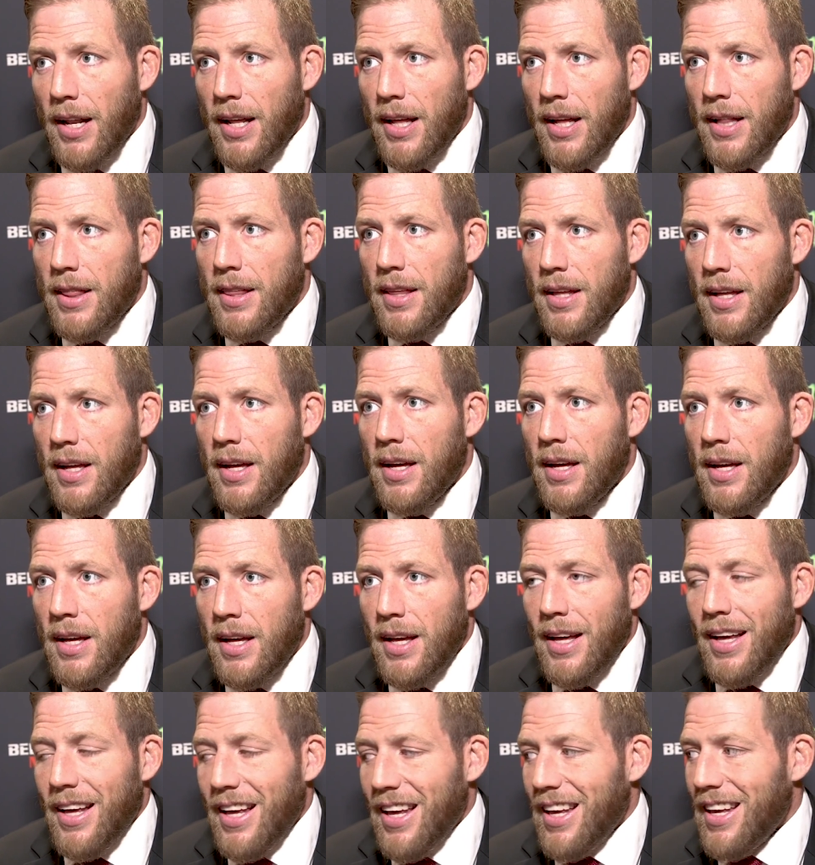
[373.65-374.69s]
It's a,
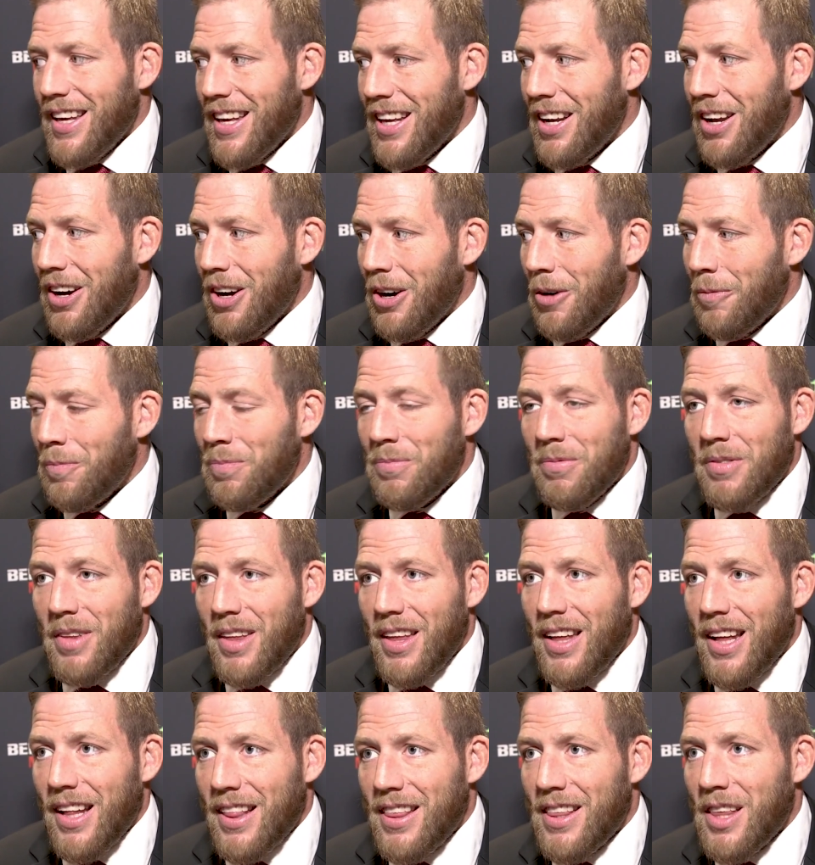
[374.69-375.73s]
you know,
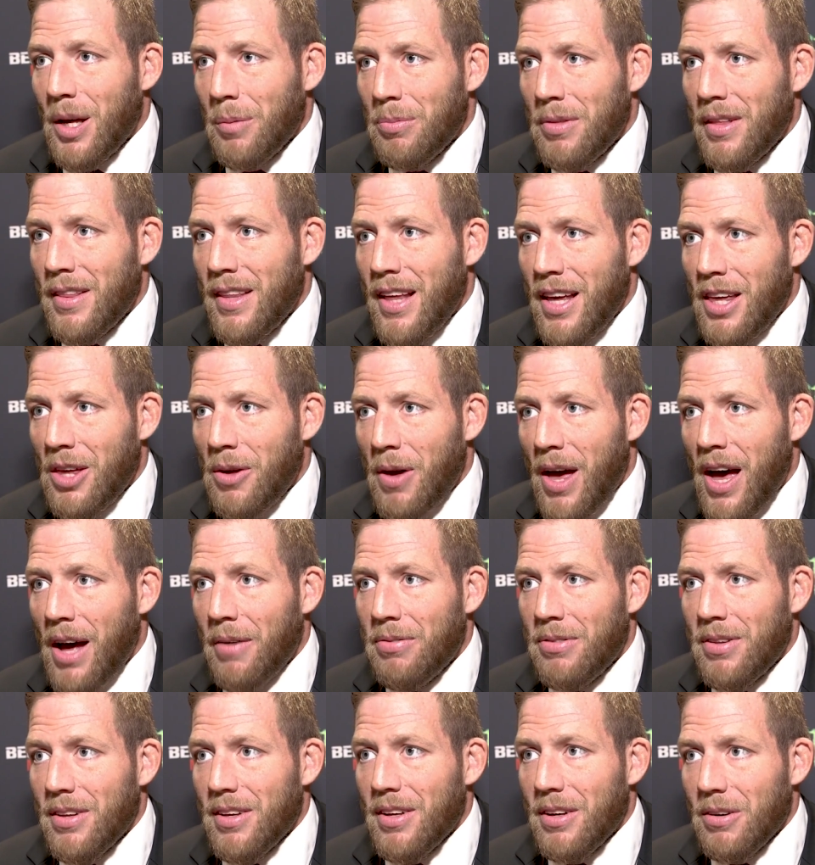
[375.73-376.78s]
it's something that you
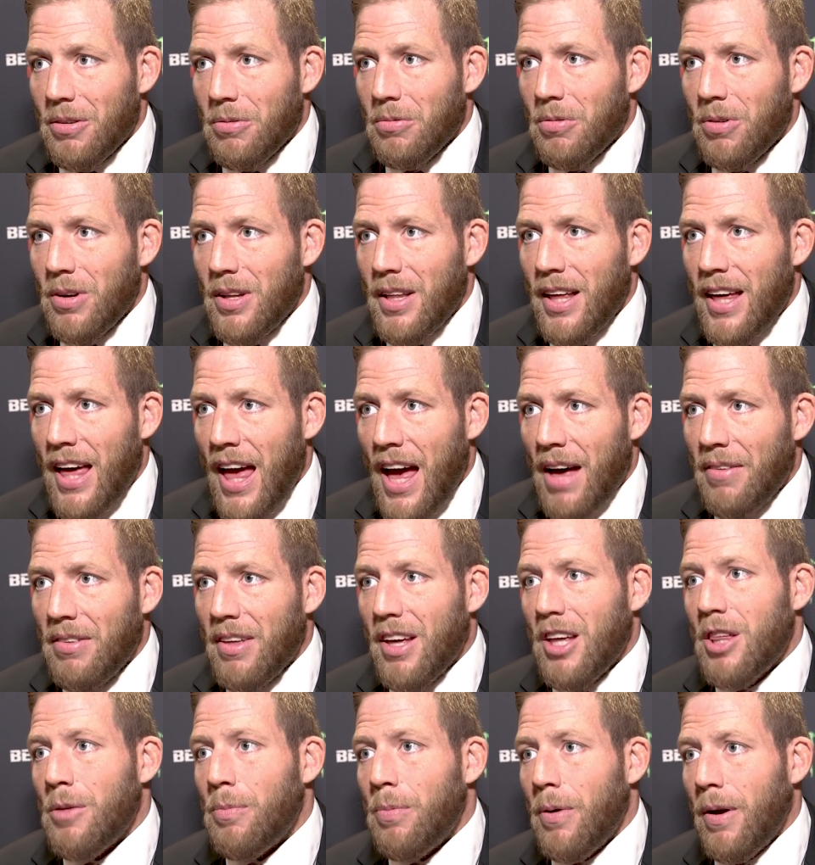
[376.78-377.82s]
have to really have the
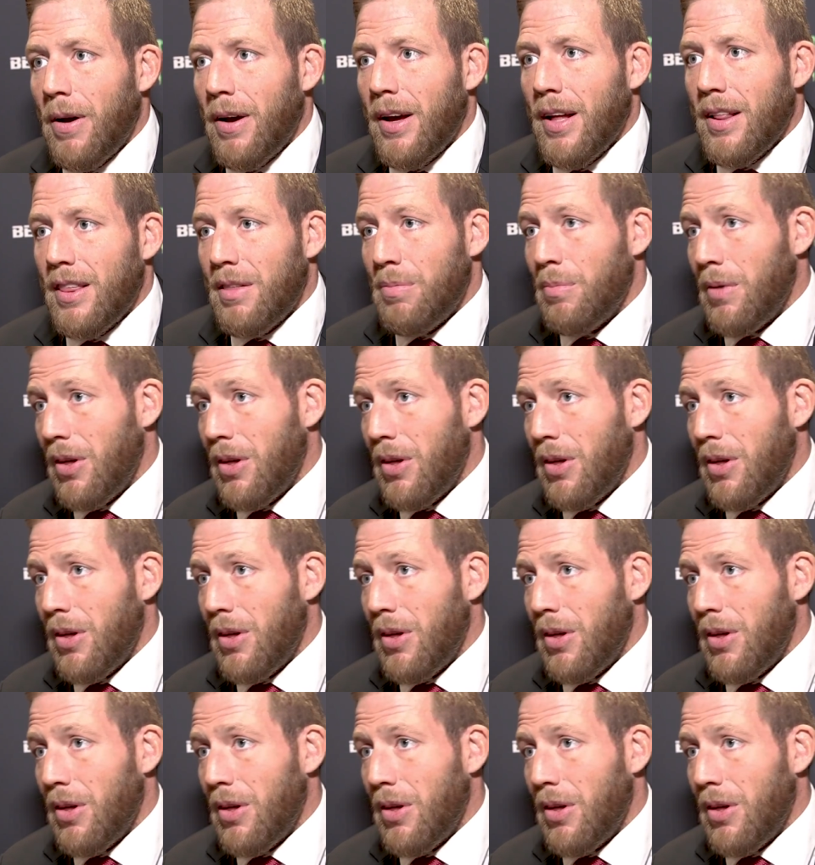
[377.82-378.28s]
experience,